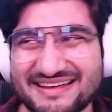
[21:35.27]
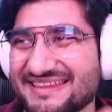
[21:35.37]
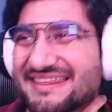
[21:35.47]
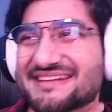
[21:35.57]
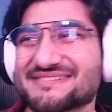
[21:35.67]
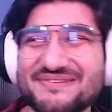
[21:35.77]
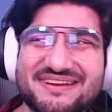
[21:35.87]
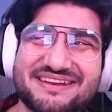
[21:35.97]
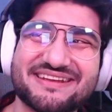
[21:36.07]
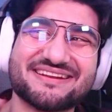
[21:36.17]
That's why
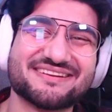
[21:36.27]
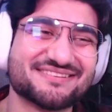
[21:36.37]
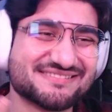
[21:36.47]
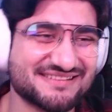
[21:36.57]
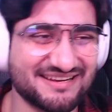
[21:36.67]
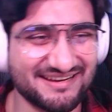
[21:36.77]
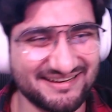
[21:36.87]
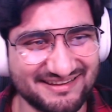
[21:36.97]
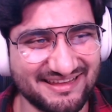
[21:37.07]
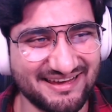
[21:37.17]
you didn't
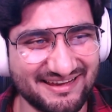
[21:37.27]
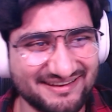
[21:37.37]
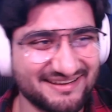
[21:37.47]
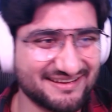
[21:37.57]
understand that.